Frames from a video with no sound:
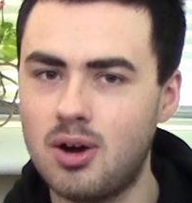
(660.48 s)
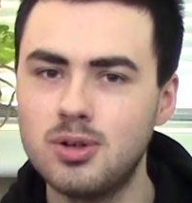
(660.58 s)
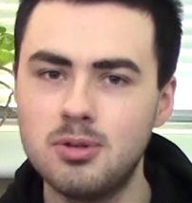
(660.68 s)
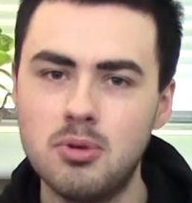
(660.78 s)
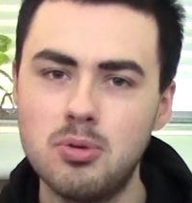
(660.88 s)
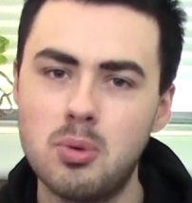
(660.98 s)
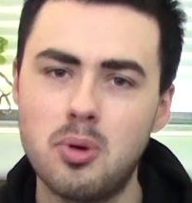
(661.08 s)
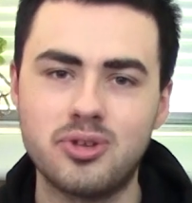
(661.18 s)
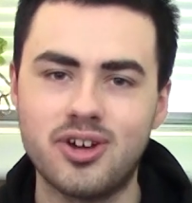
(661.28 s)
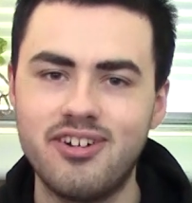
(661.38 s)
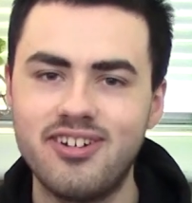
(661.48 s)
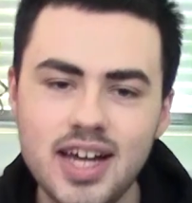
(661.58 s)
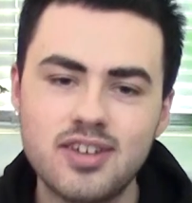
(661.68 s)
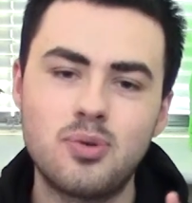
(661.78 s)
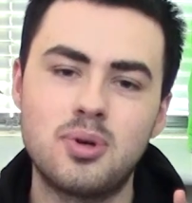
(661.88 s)
whole lot more water.
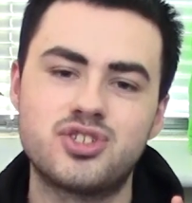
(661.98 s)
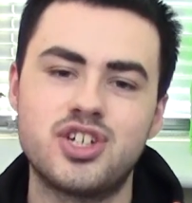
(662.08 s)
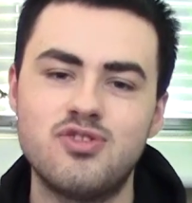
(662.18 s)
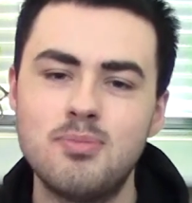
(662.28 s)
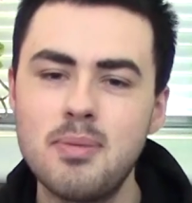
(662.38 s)
Thanks for watching.